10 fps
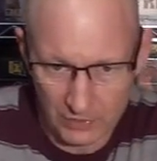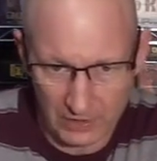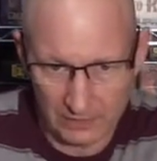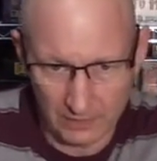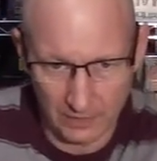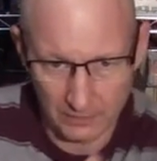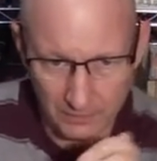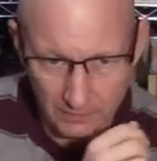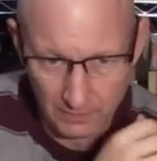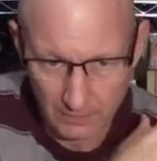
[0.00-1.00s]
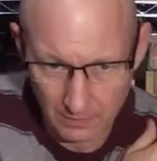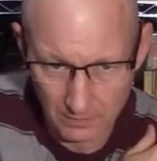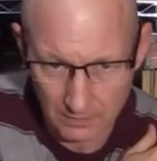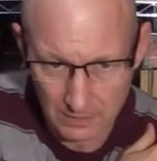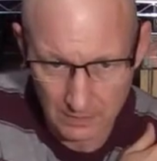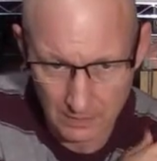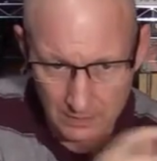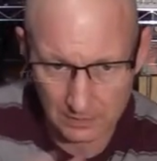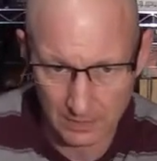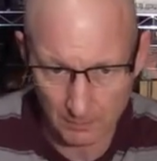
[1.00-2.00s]
is the
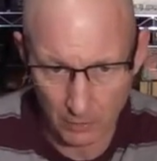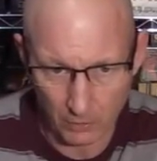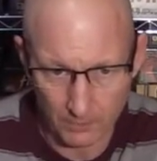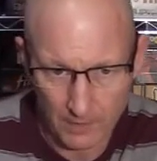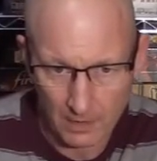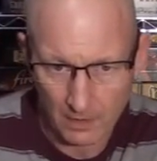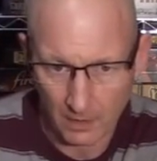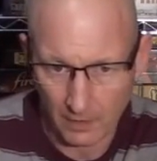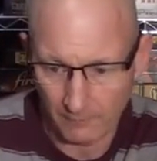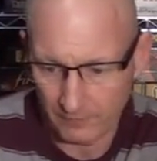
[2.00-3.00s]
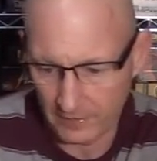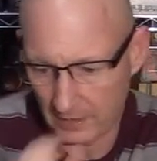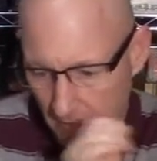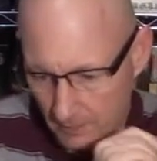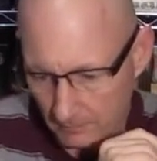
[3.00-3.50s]
symbol of the